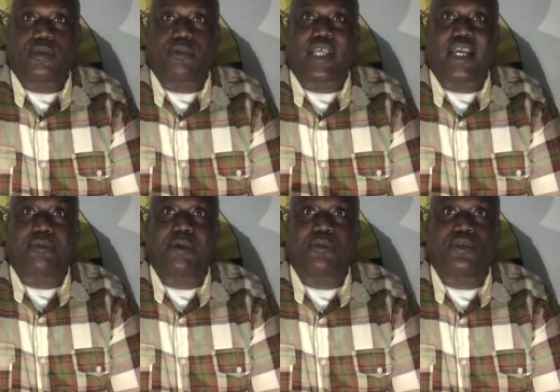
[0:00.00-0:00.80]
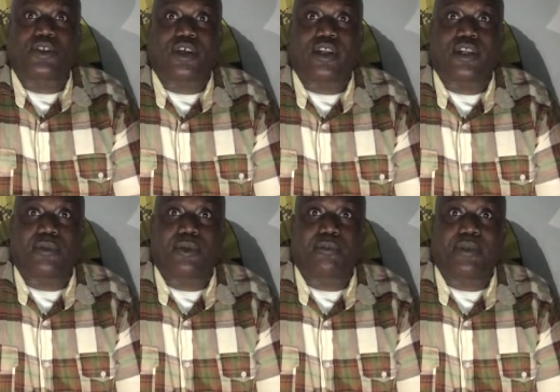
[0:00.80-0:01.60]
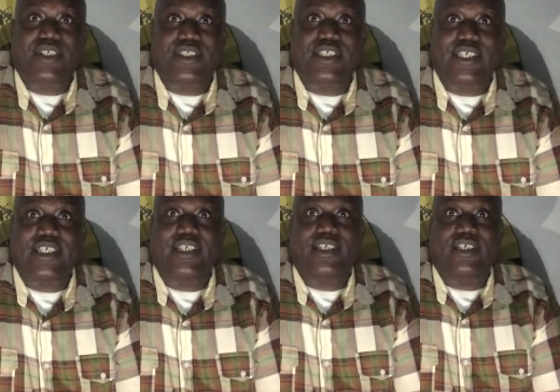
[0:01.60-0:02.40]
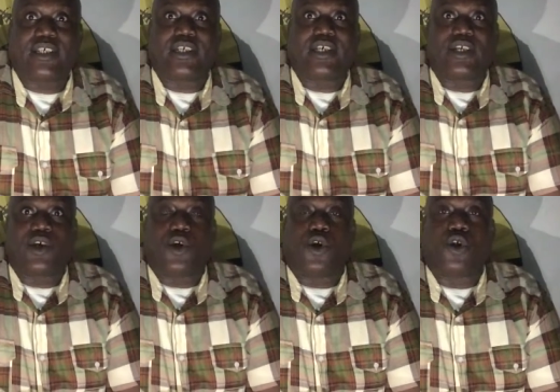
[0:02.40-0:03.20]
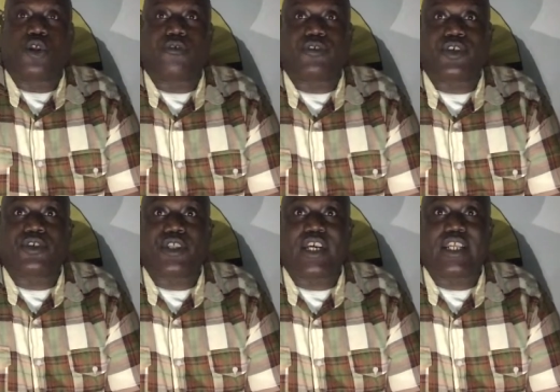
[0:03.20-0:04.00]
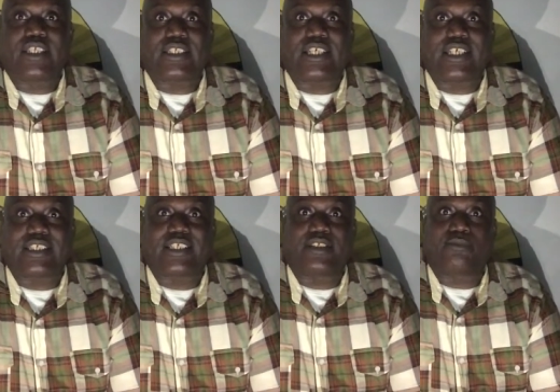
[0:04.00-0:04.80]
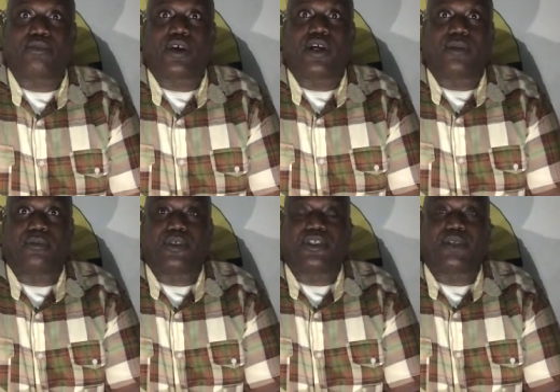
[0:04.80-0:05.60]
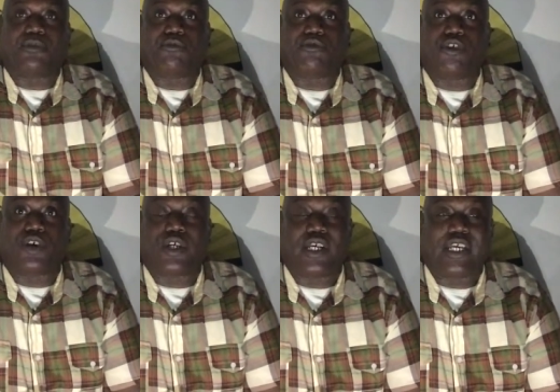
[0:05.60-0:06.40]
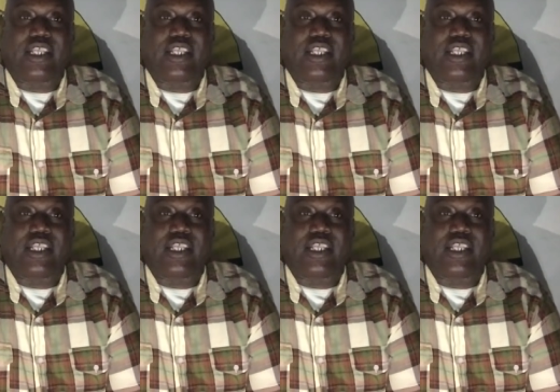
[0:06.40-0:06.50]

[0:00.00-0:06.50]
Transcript: black people starting to be missing all over the United States, there's a problem. There's something wrong.